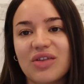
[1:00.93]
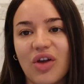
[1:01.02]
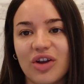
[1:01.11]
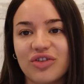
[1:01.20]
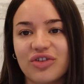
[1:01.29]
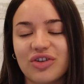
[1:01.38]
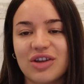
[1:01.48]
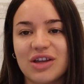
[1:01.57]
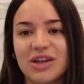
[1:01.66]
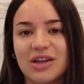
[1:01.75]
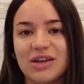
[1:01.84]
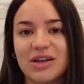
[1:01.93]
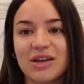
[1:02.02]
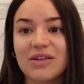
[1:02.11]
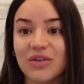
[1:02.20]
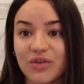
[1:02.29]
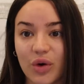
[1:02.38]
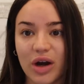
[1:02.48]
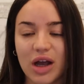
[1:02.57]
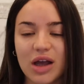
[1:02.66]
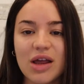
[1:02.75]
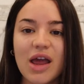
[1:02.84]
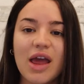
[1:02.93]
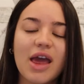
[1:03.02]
launched in Sephora,